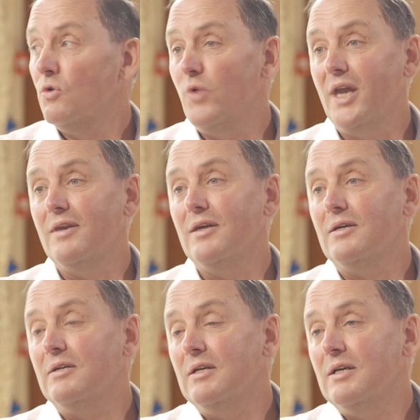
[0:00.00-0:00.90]

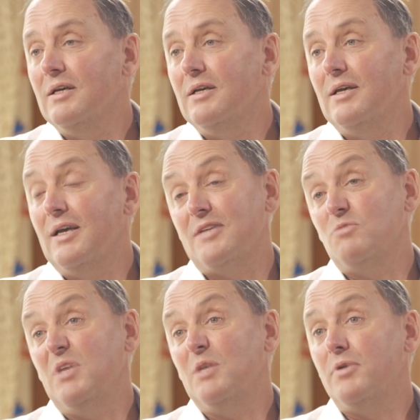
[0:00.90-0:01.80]
render
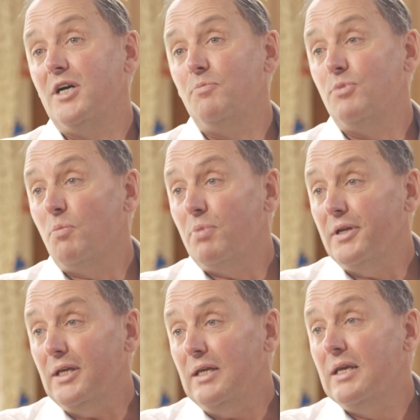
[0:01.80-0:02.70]
hasn't been applied
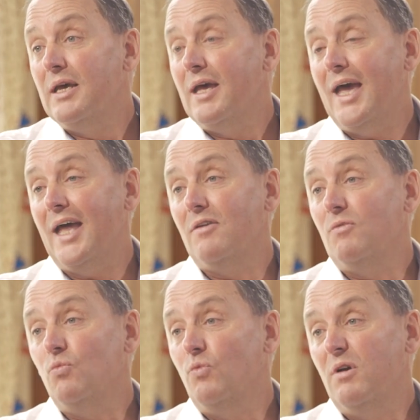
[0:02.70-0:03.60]
properly,
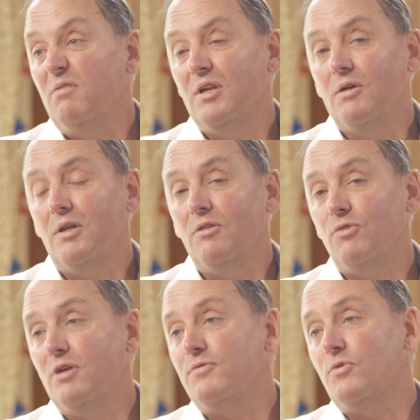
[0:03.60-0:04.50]
and in
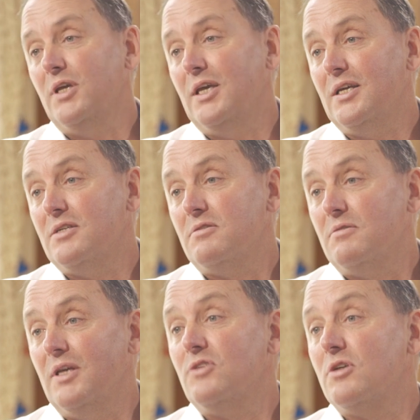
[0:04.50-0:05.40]
3 or 4 years
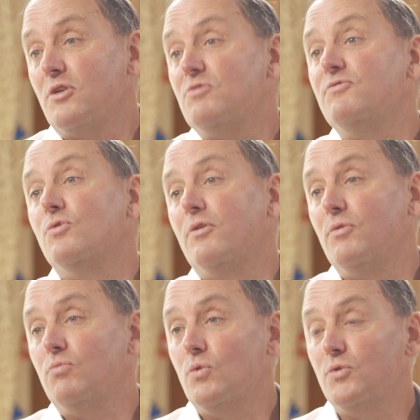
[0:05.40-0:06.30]
it starts to fall off
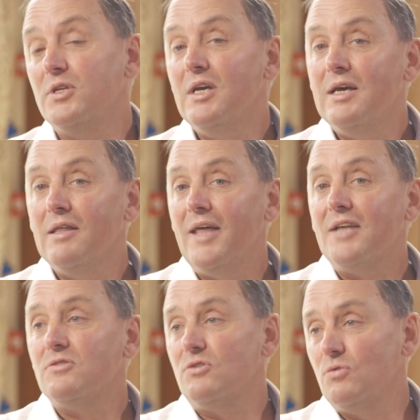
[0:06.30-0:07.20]
the walls.
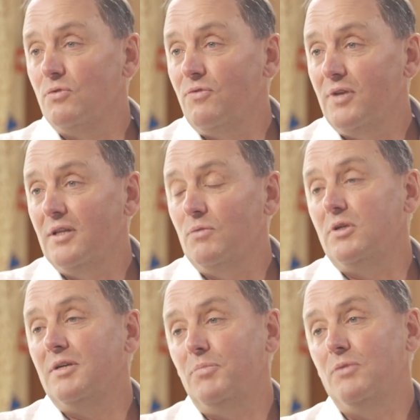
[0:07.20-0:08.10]
That's the sort of thing
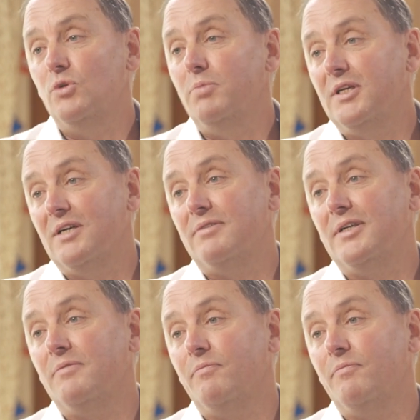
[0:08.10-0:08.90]
that would be covering.